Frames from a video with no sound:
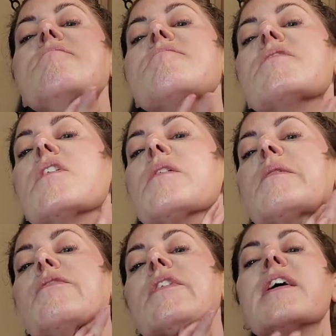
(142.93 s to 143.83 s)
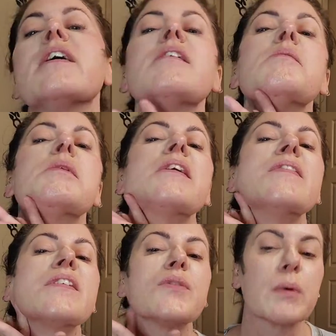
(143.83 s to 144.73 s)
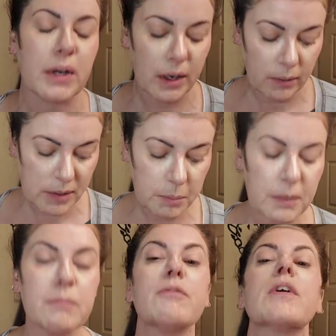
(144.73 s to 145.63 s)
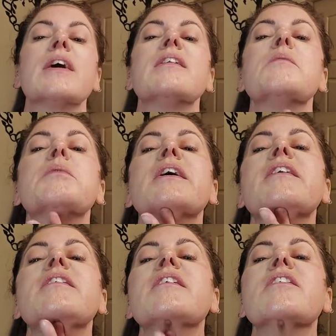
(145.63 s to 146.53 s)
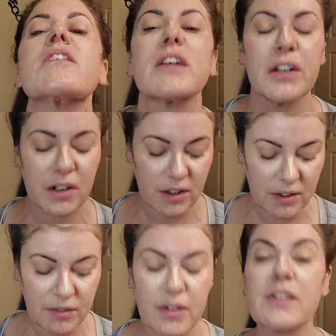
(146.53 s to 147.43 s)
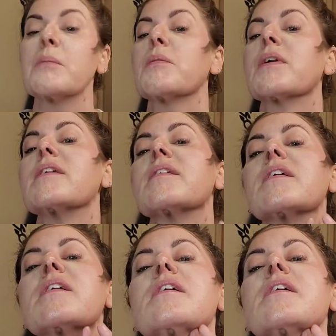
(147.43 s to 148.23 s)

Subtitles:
Don't let me forget to blend this one. I always forget to blend under here for some reason.